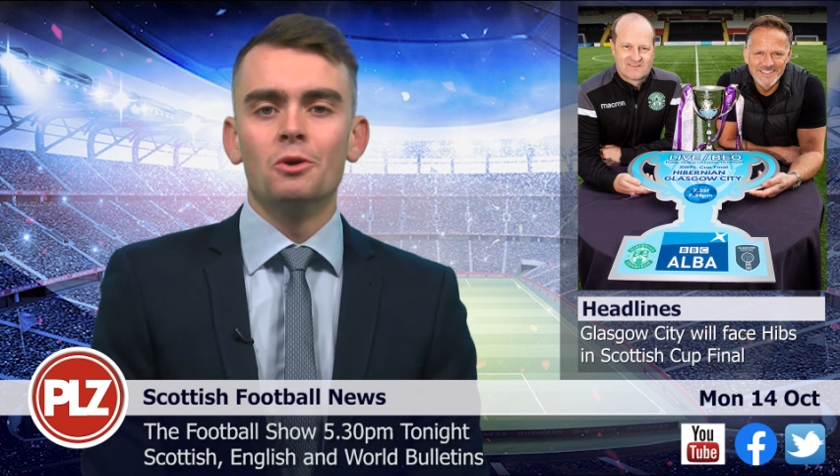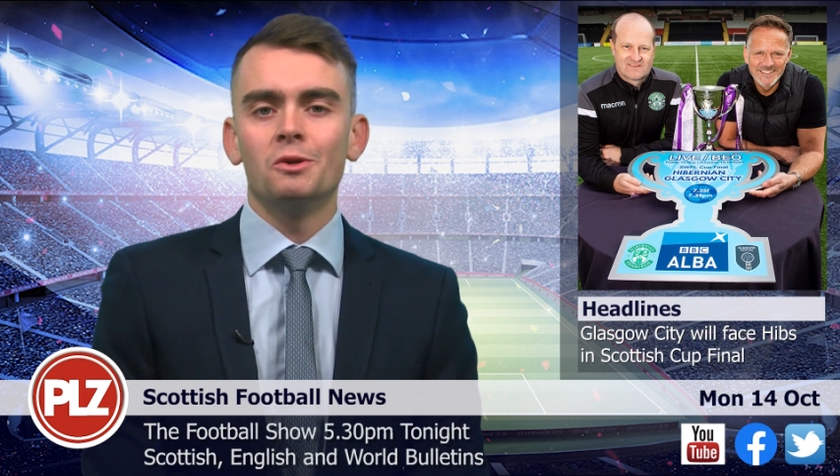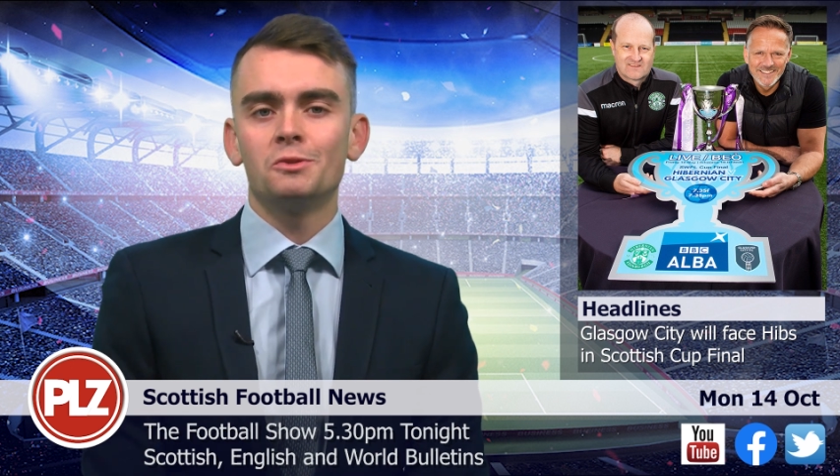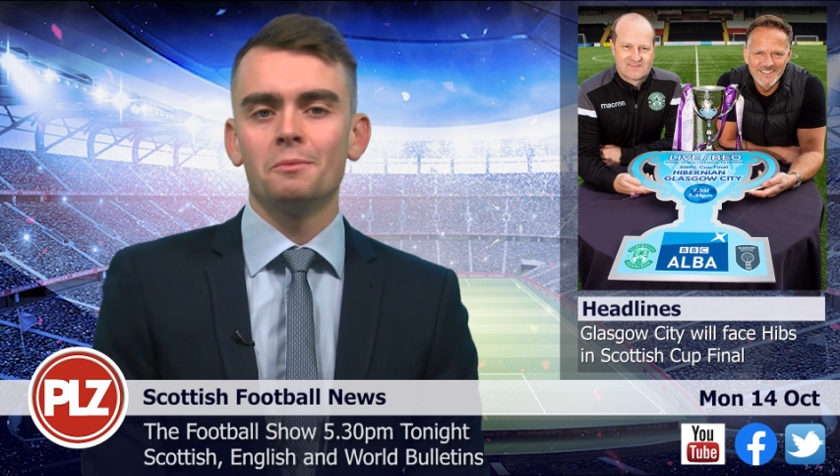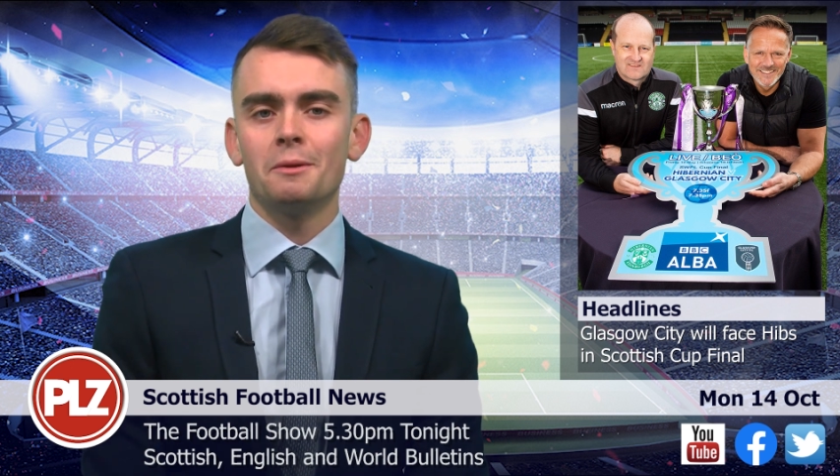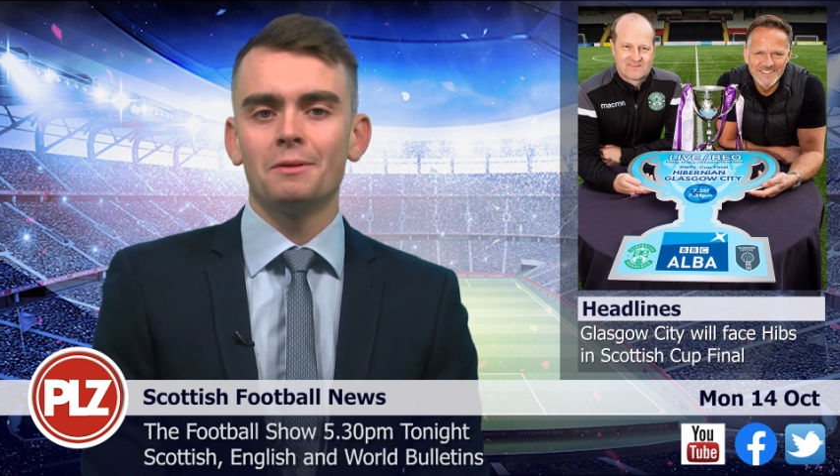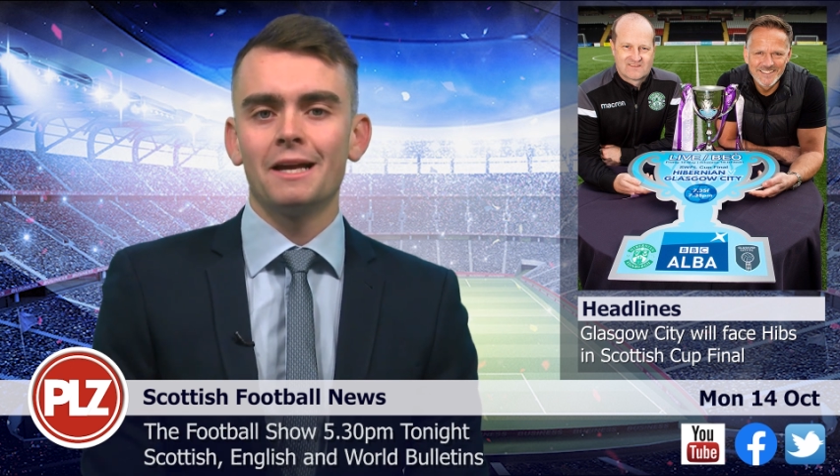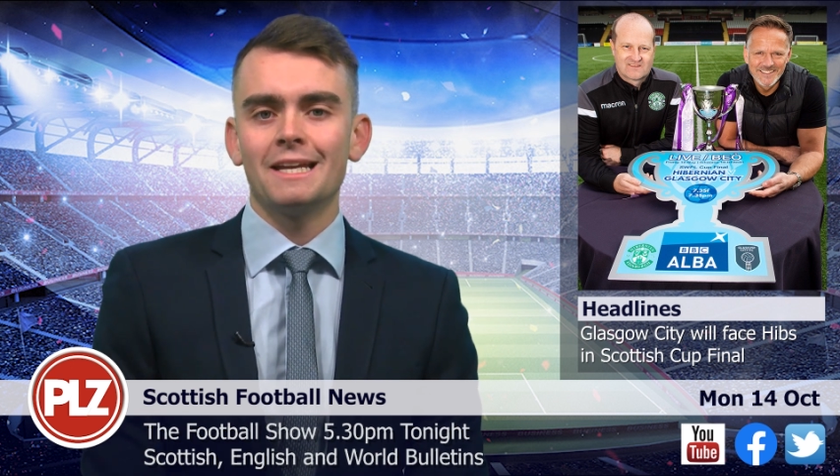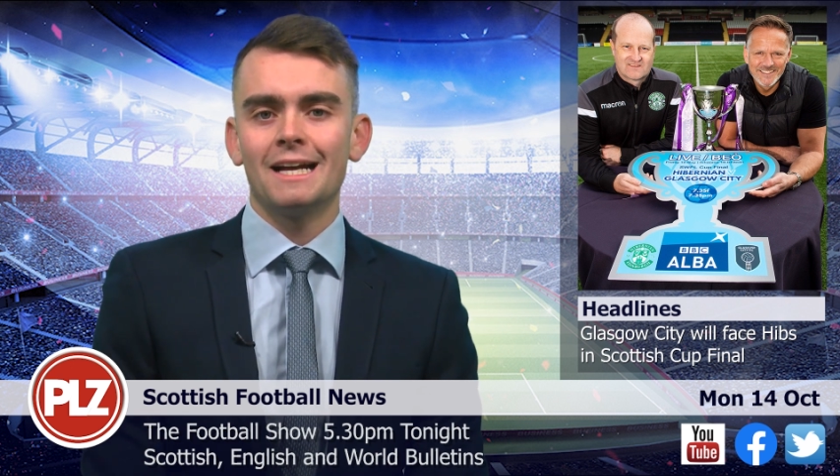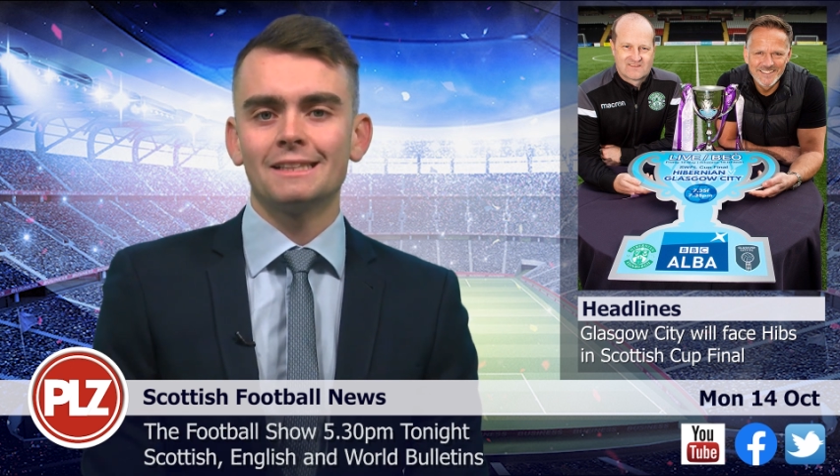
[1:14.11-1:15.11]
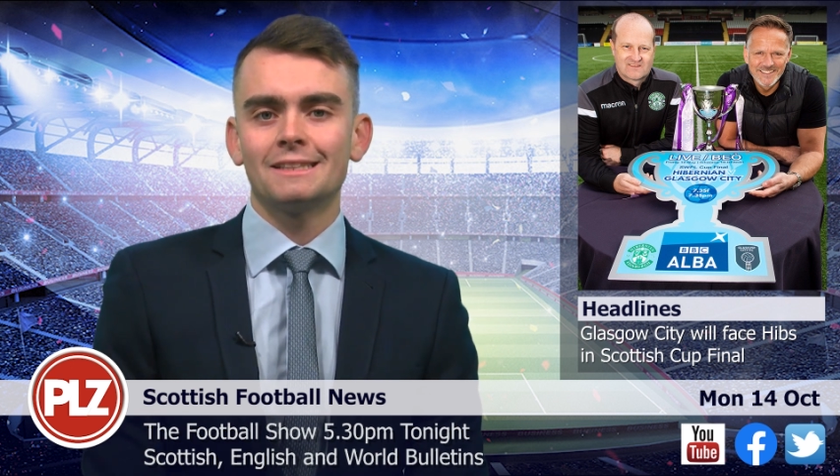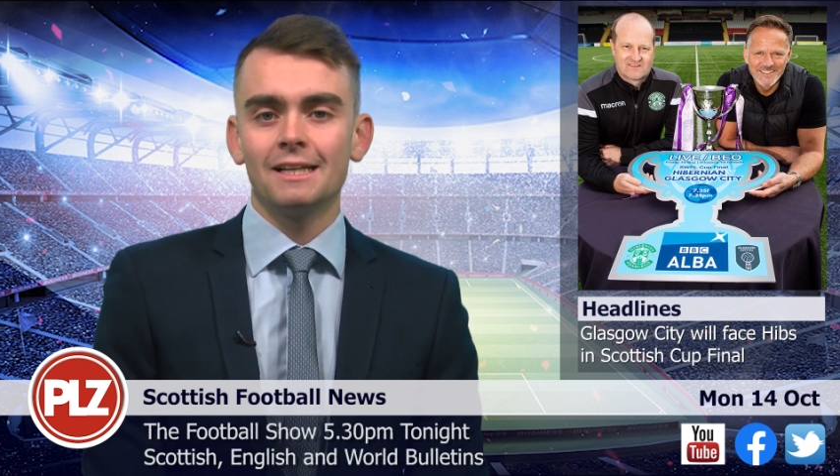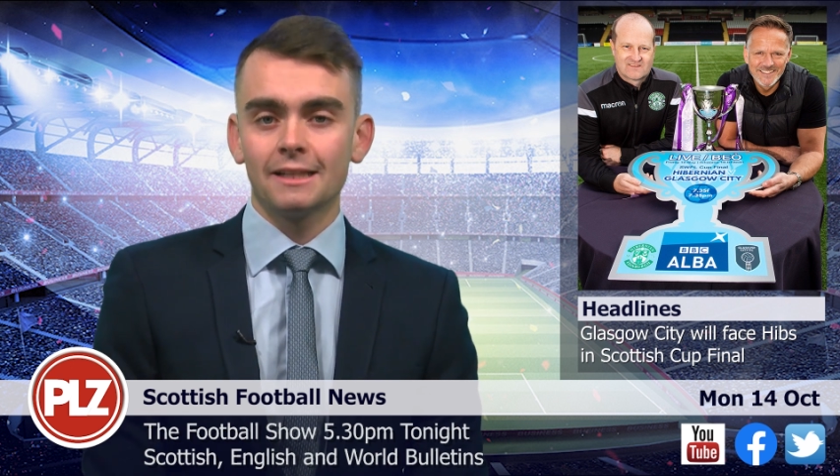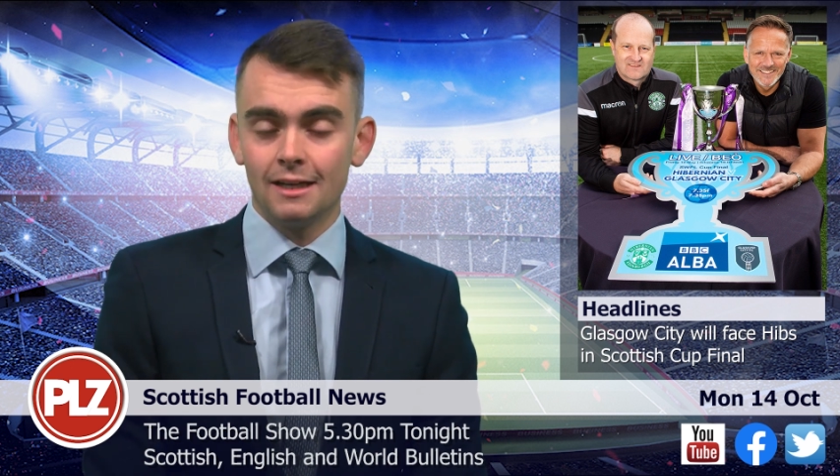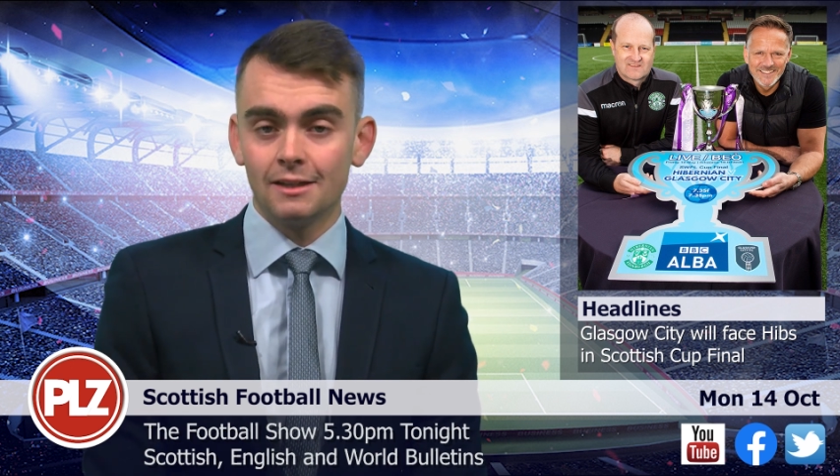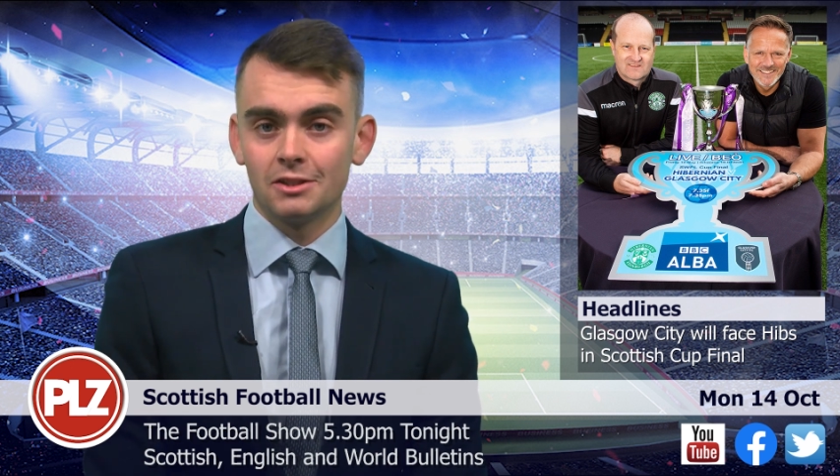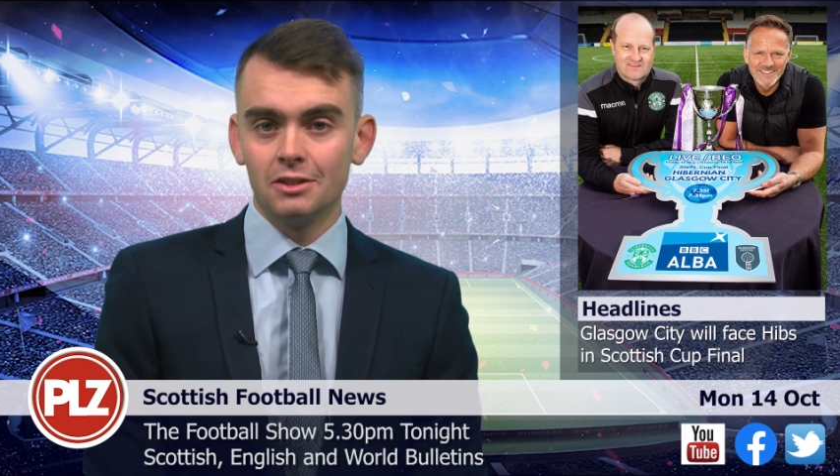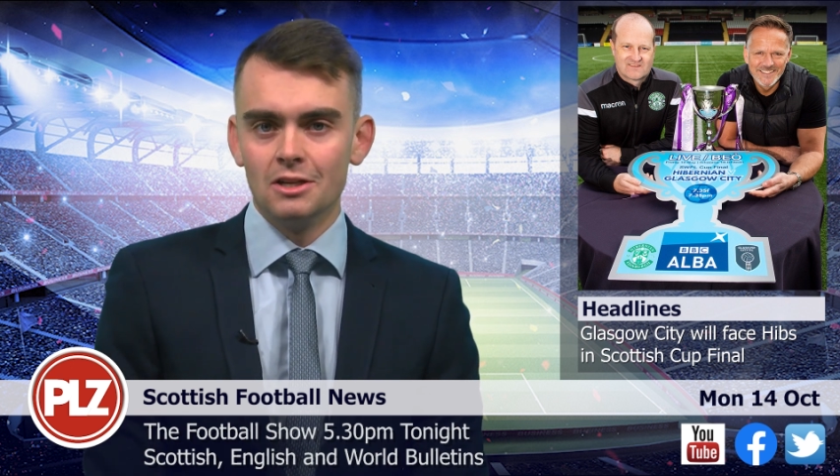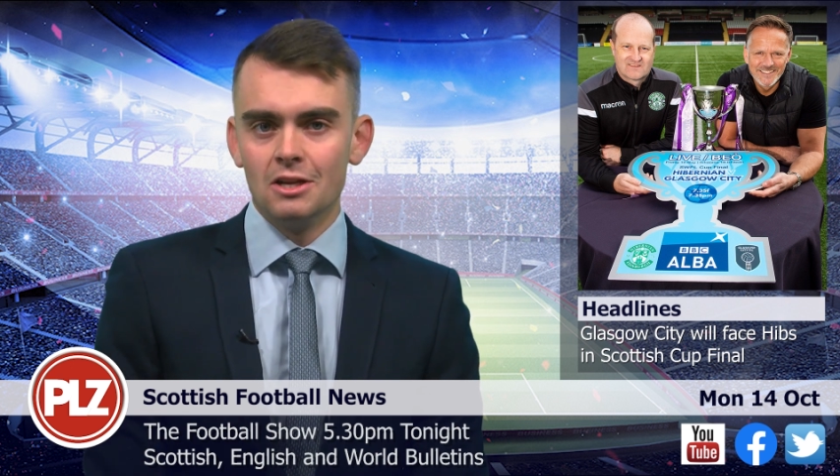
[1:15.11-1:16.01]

which will be played at Tynecastle,